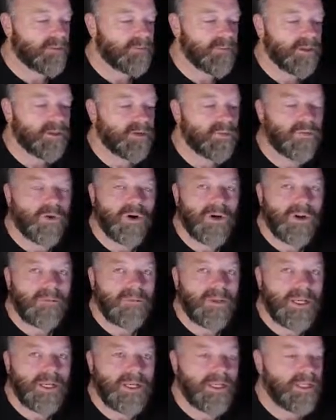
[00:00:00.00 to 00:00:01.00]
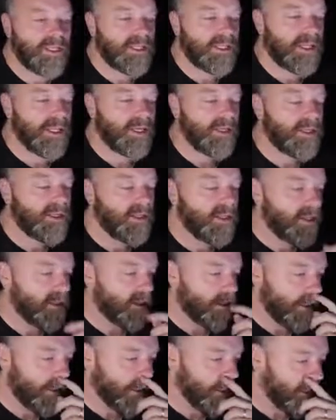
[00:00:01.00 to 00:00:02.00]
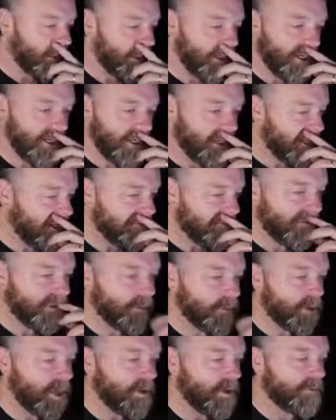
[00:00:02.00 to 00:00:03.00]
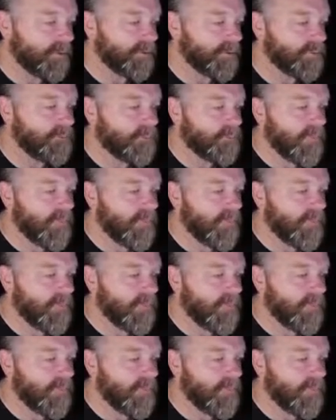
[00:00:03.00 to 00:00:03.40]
I'm not going to worry about any of that. I don't need any of that for the moment.